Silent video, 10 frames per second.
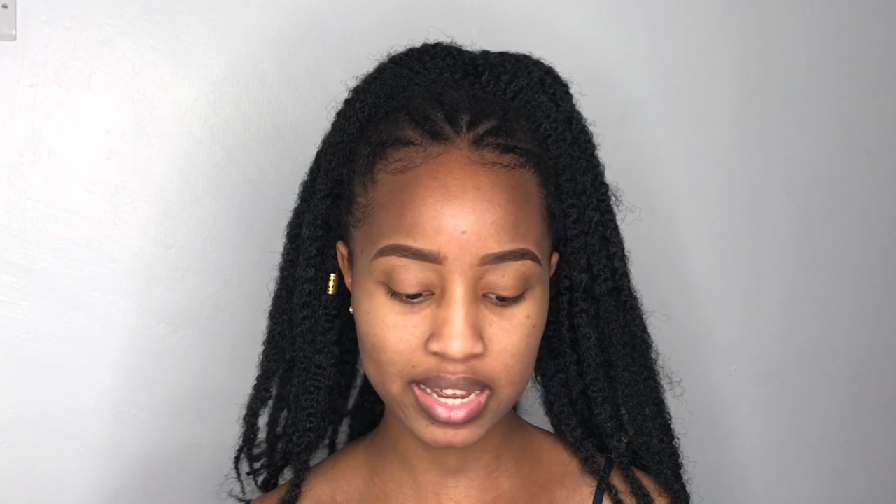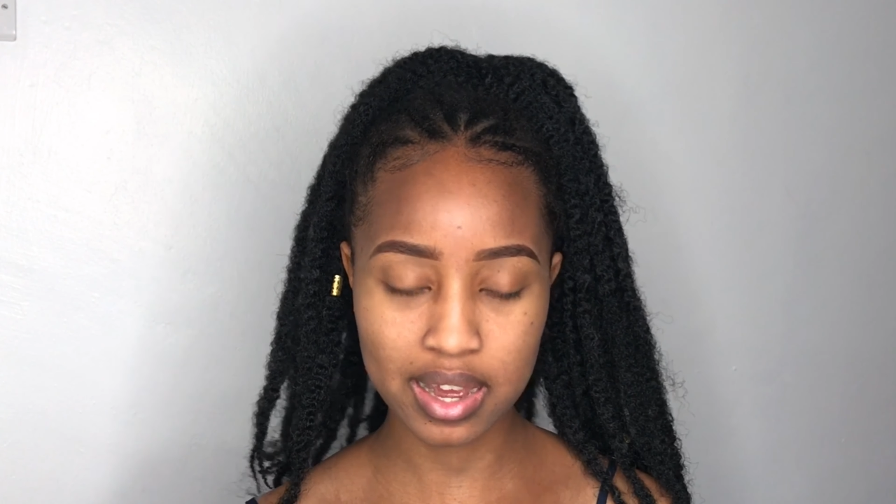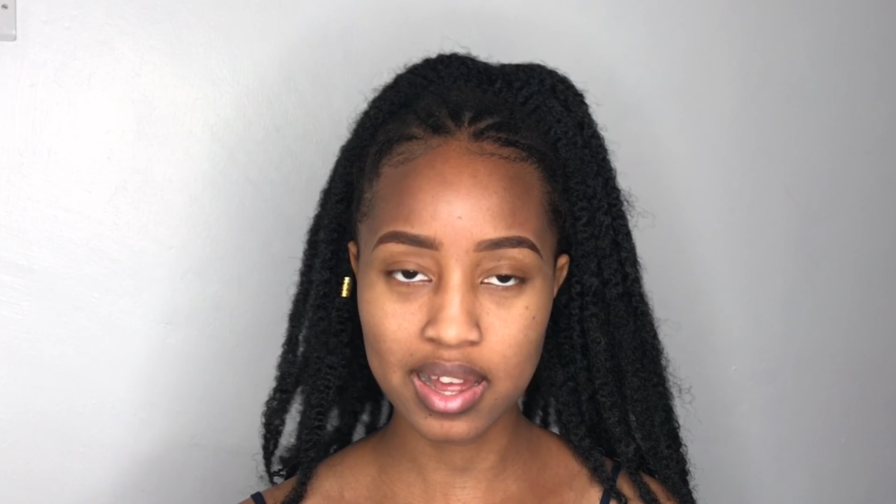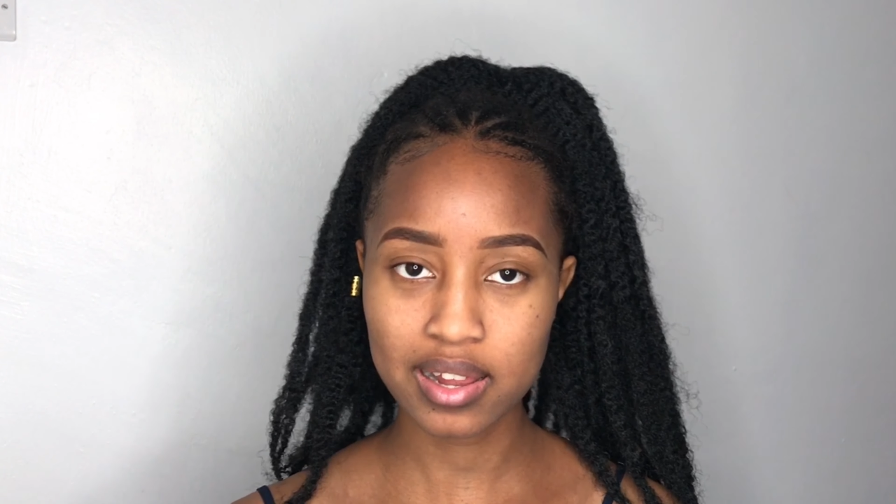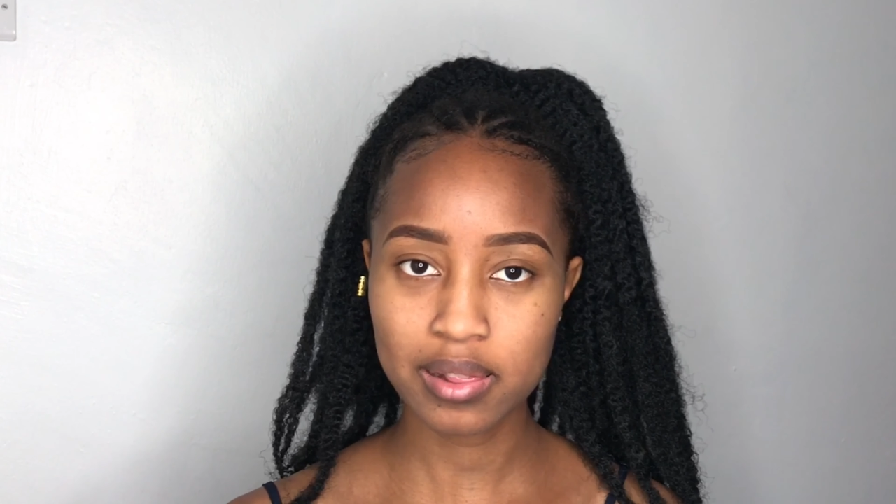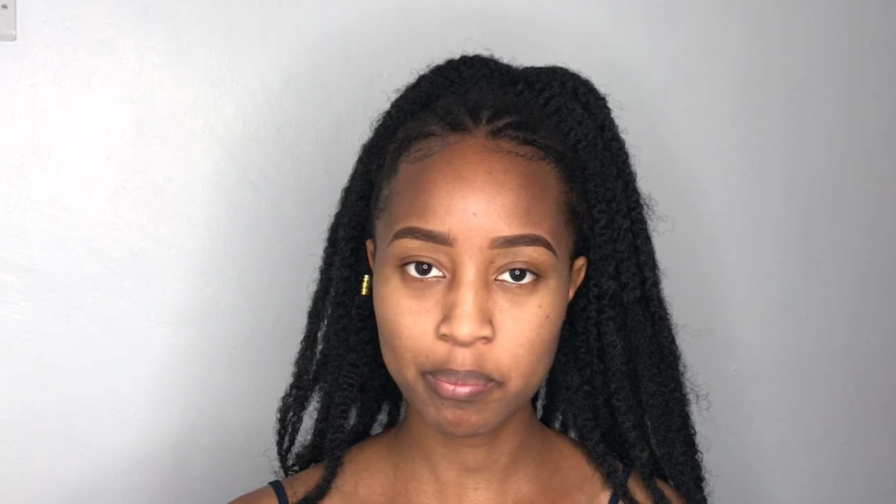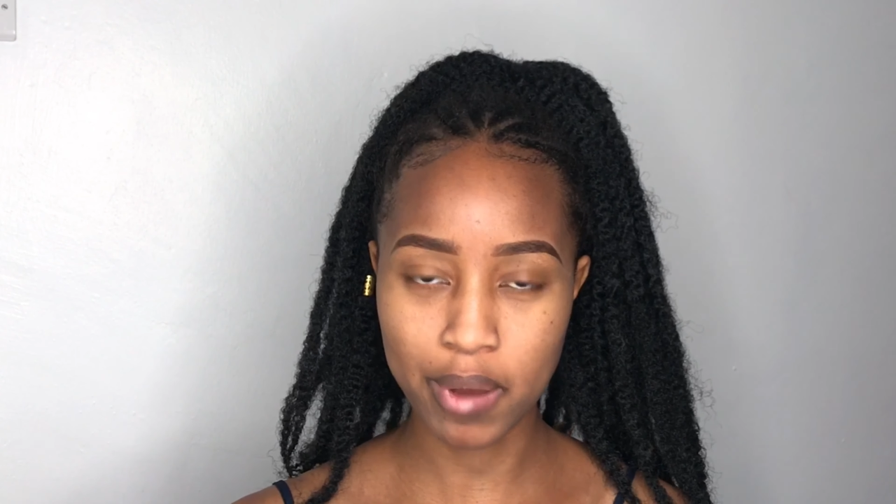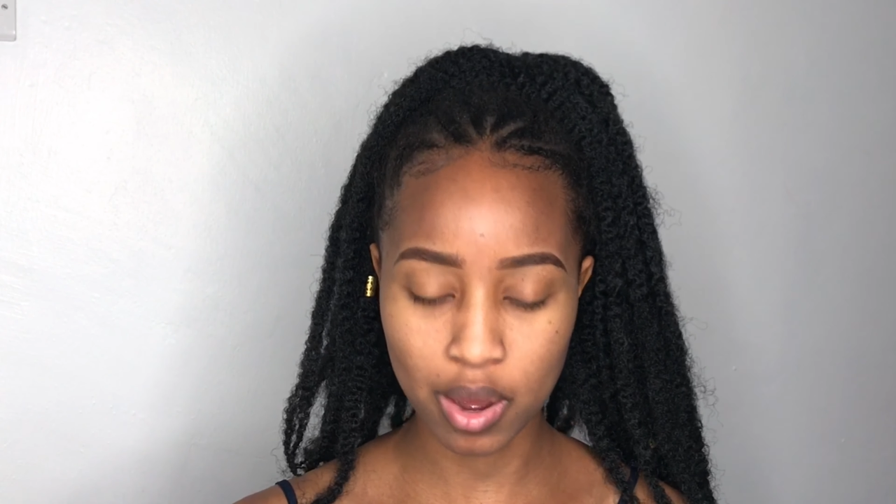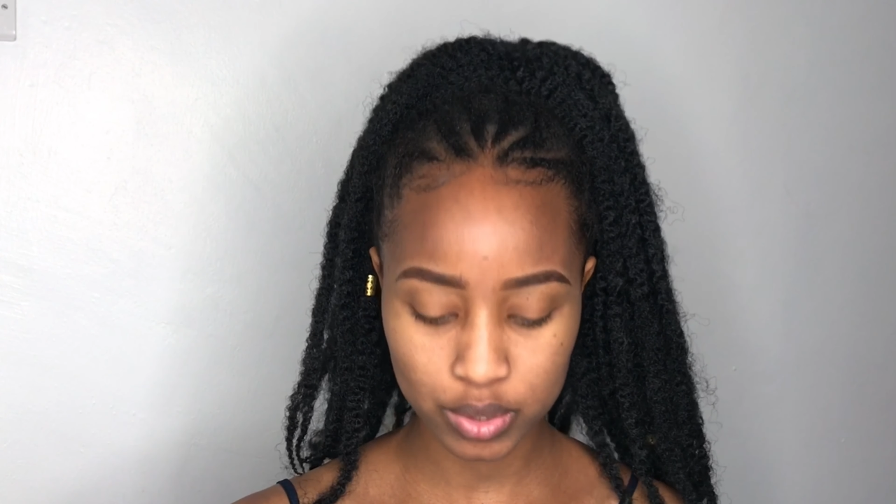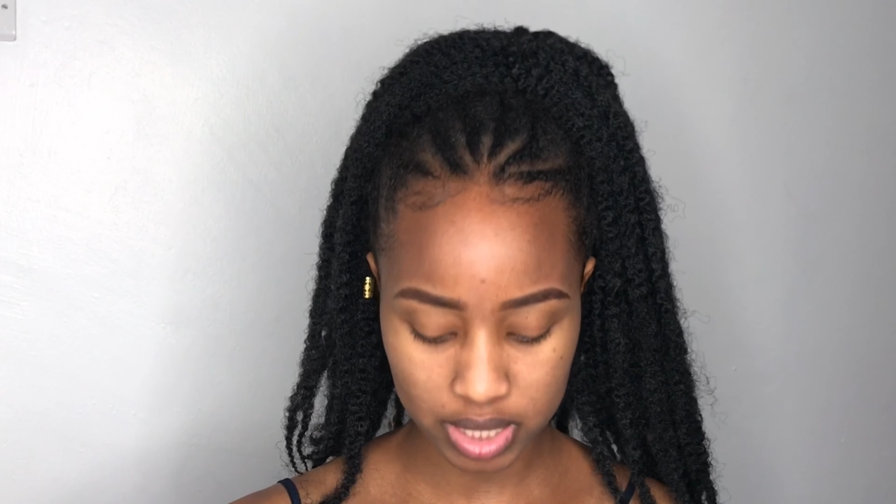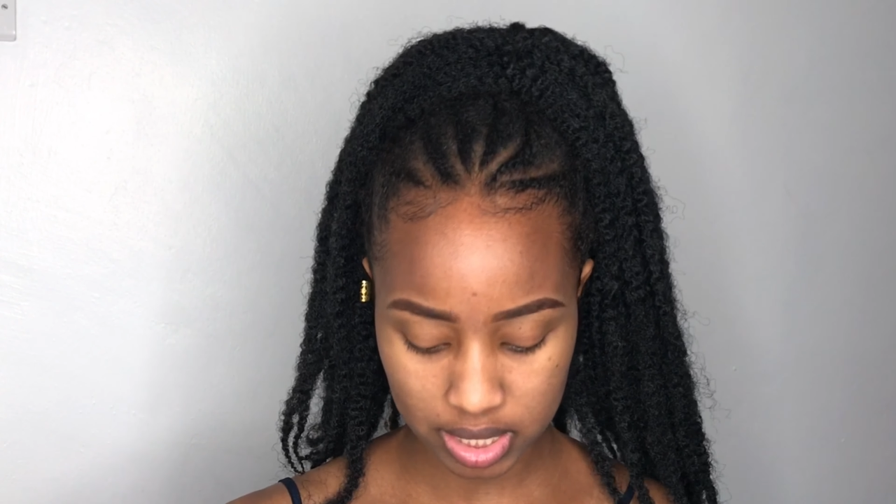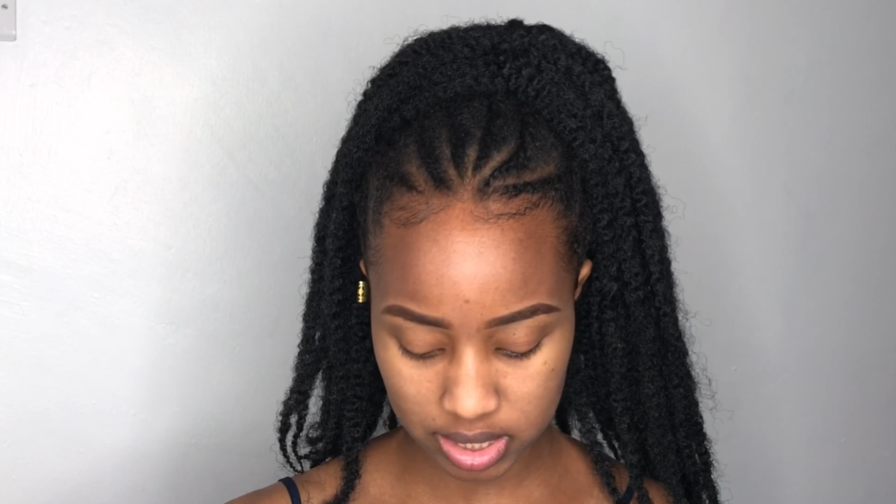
Girl powder.